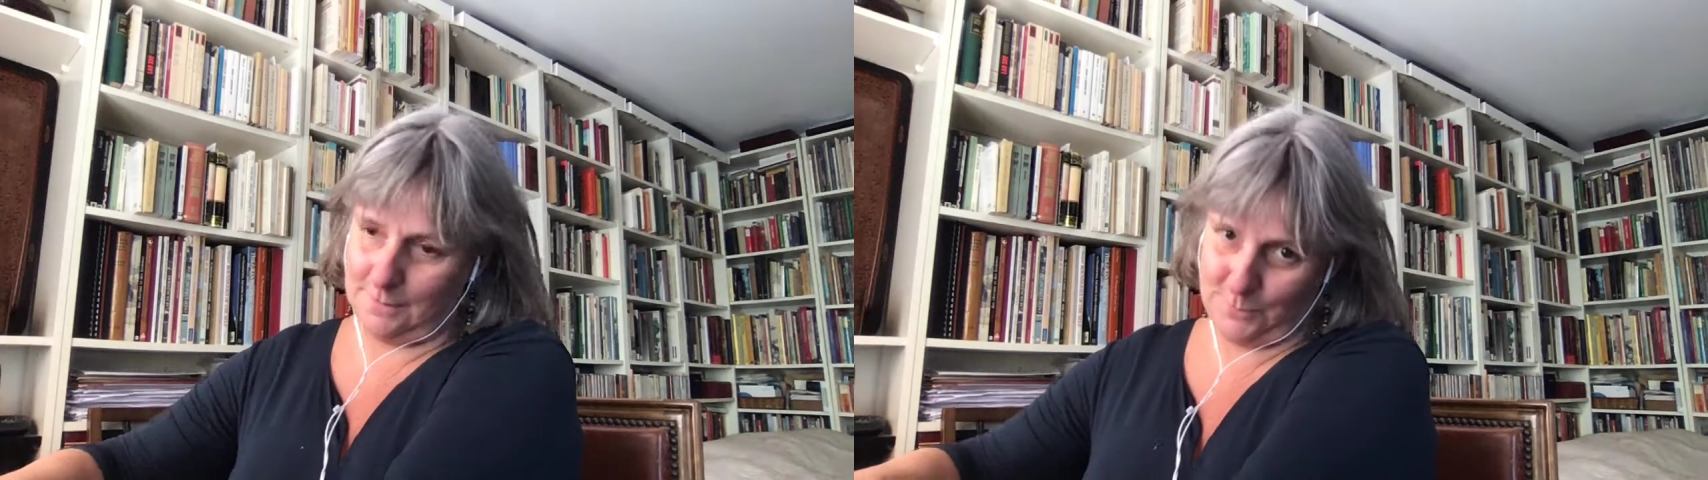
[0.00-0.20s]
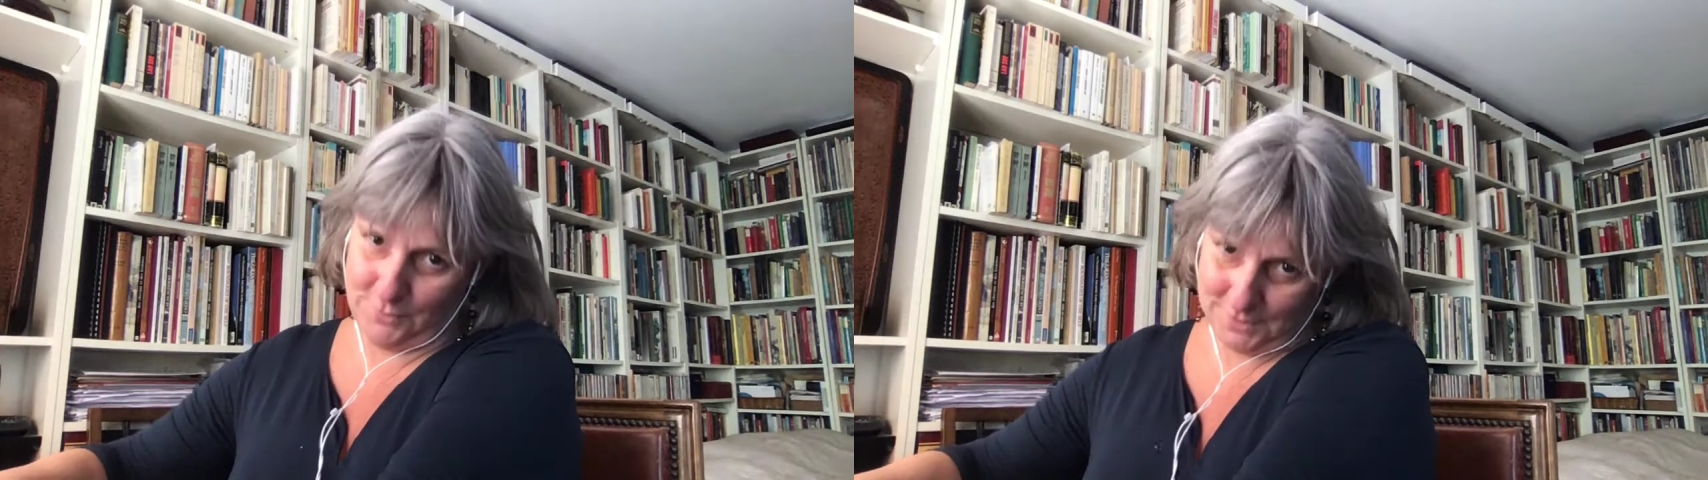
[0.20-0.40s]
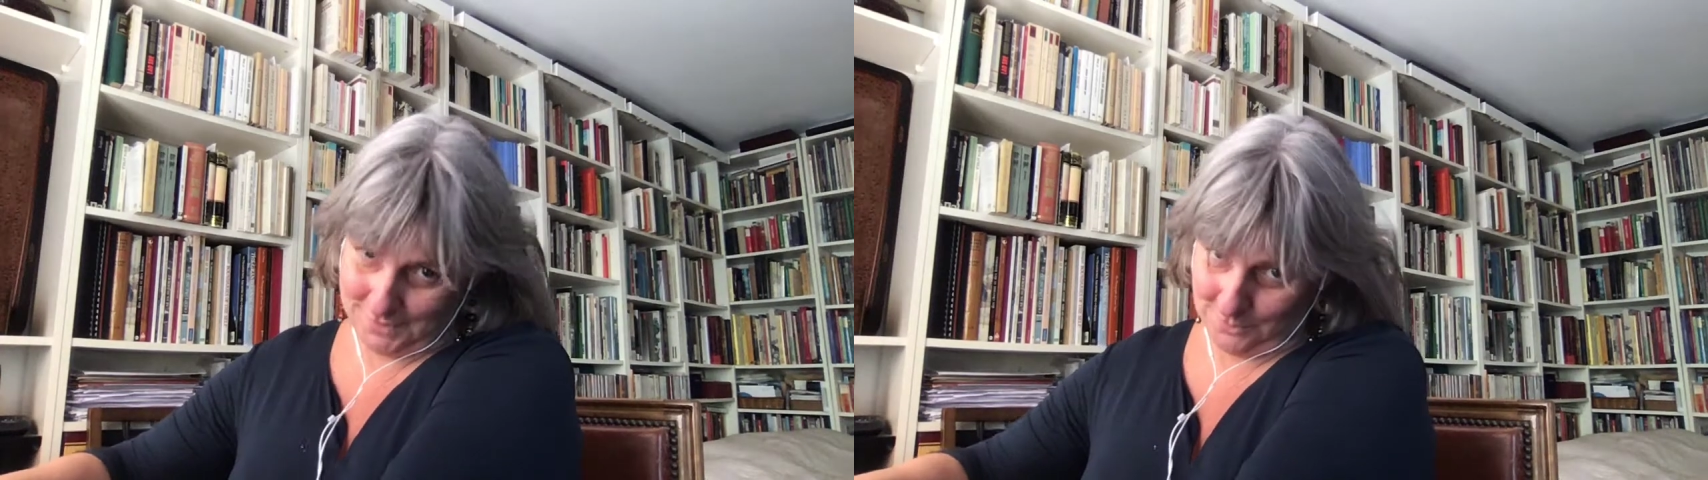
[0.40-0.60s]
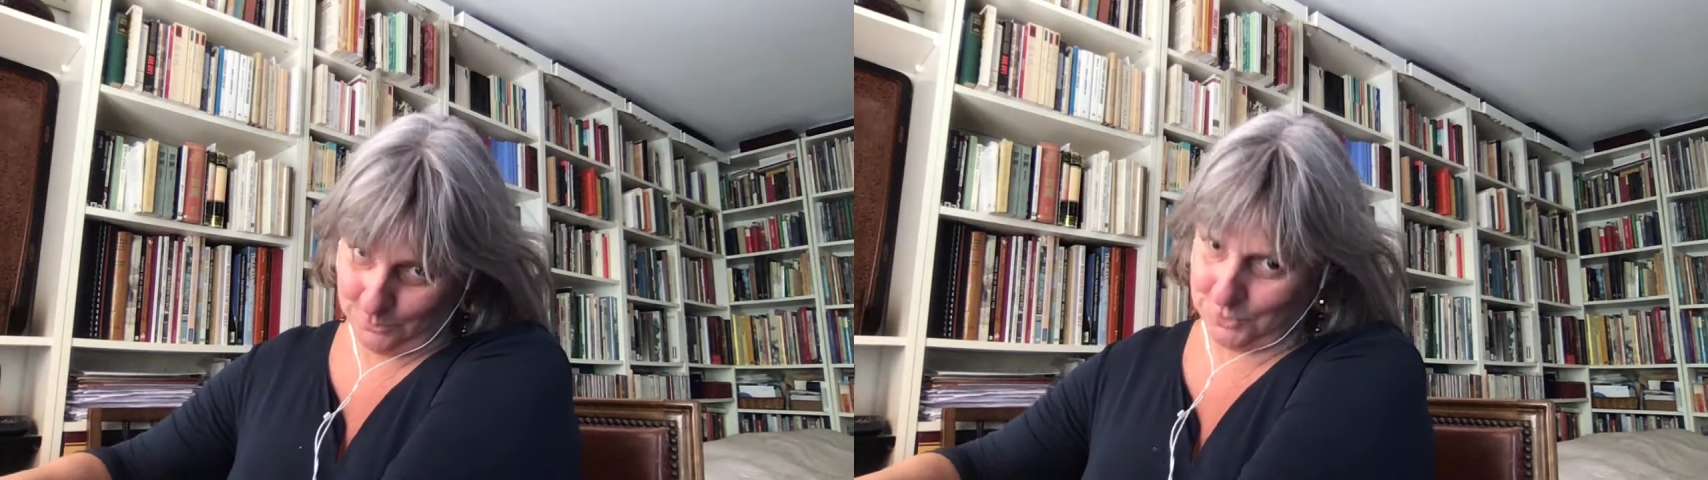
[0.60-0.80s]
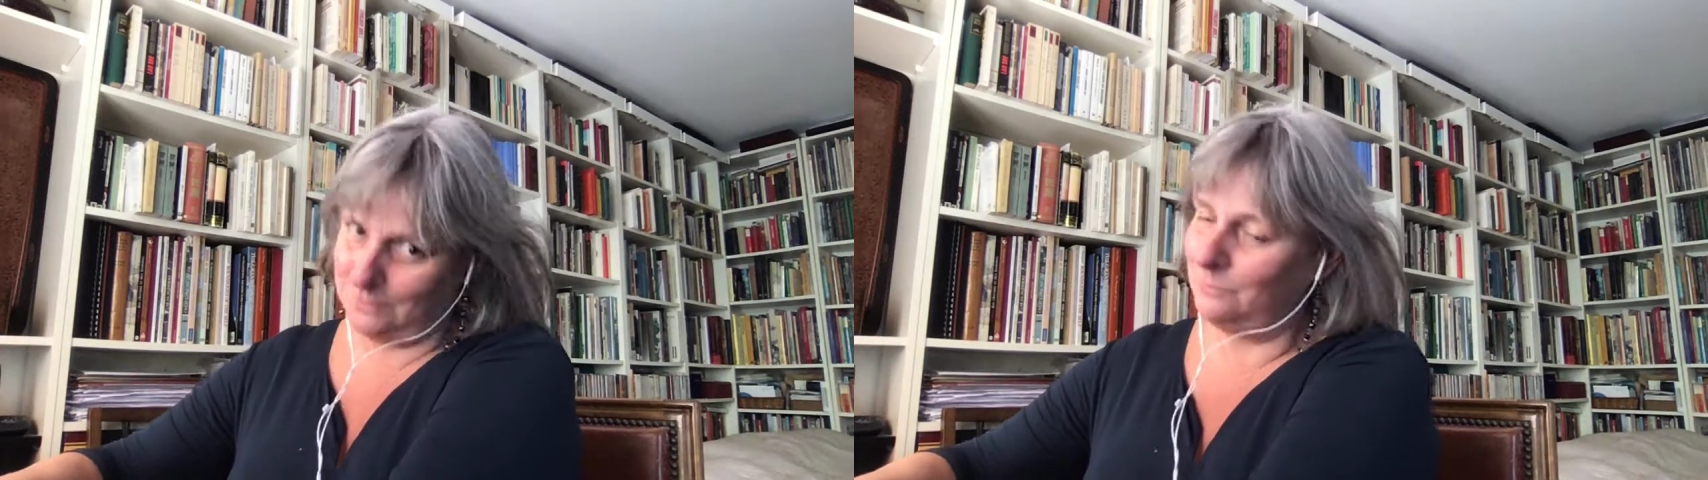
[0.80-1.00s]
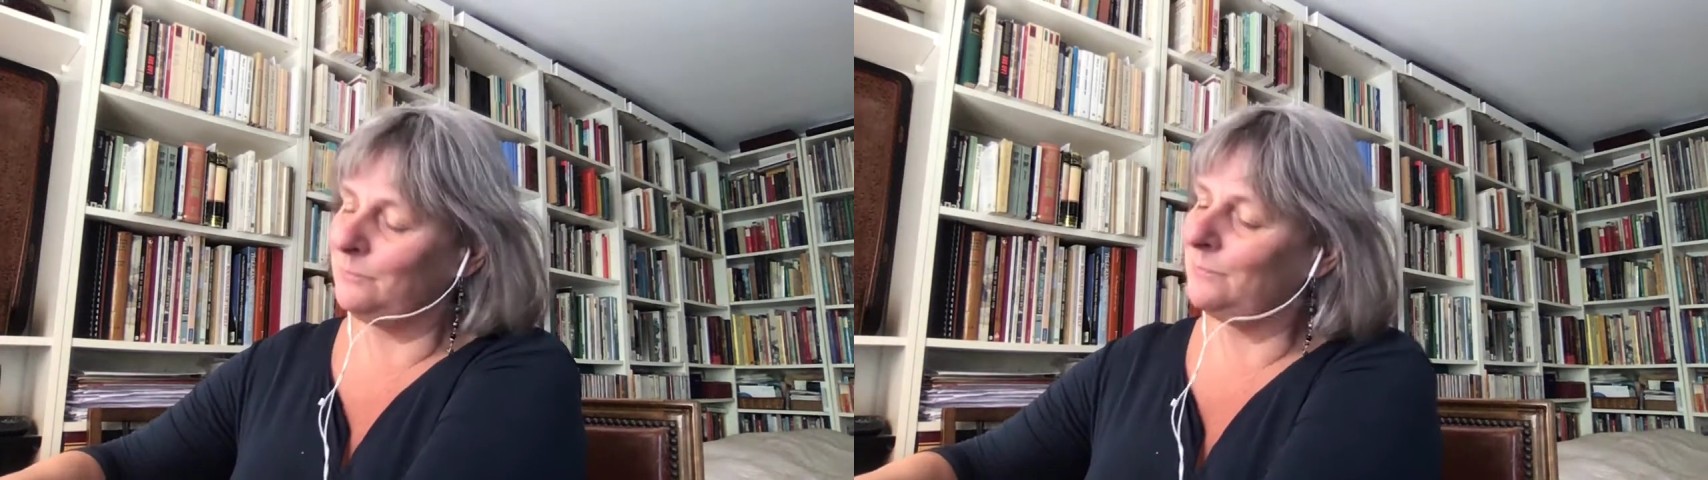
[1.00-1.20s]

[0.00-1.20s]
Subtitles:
Parisian option